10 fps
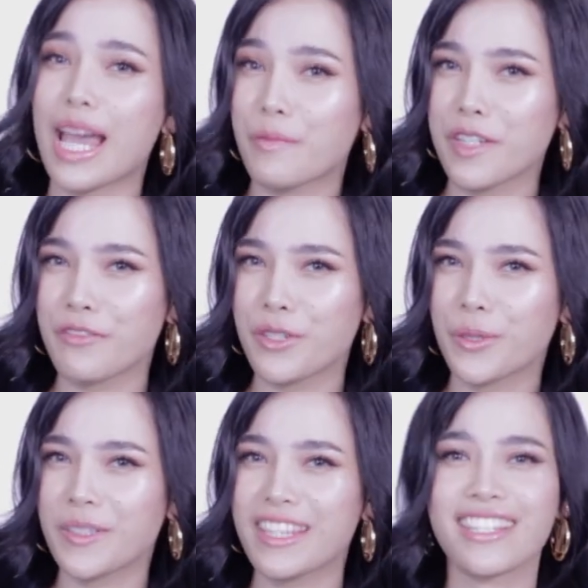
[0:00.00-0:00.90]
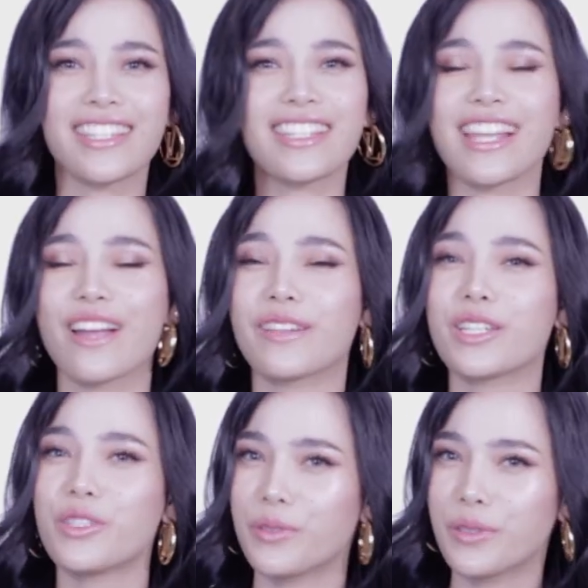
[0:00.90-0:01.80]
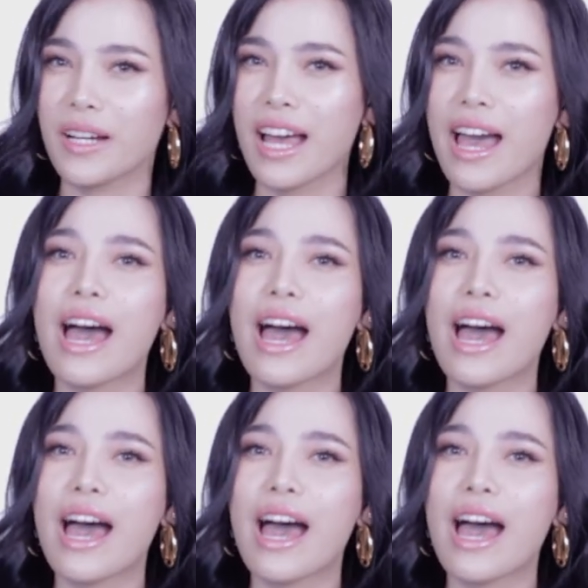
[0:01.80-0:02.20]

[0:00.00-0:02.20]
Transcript: Hi Preview, this is Sarah Yu.